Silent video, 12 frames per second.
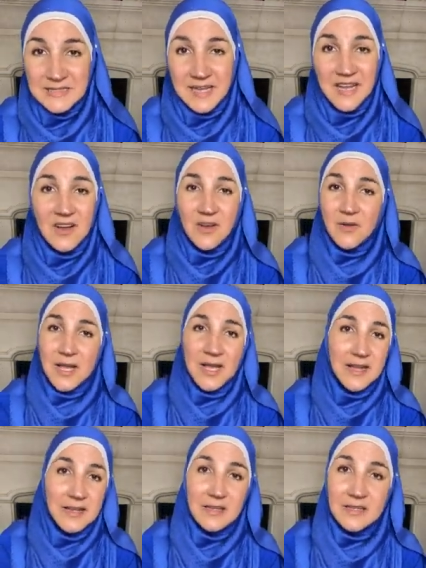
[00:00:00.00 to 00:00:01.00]
like,
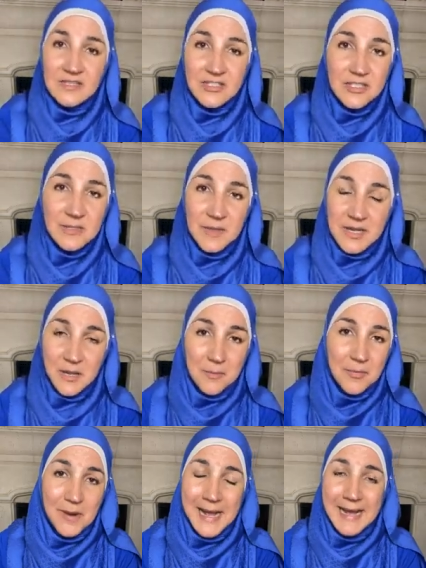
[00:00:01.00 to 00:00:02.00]
okay, he's just being a
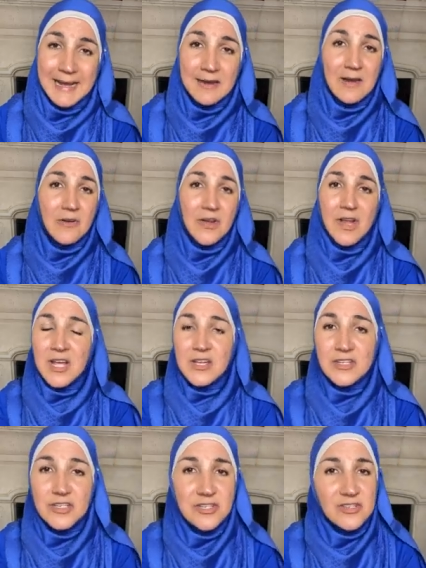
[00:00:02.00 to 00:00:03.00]
brat, or
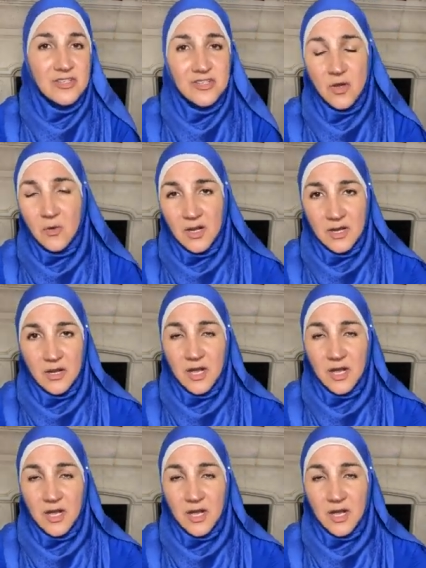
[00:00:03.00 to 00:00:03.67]
she's just so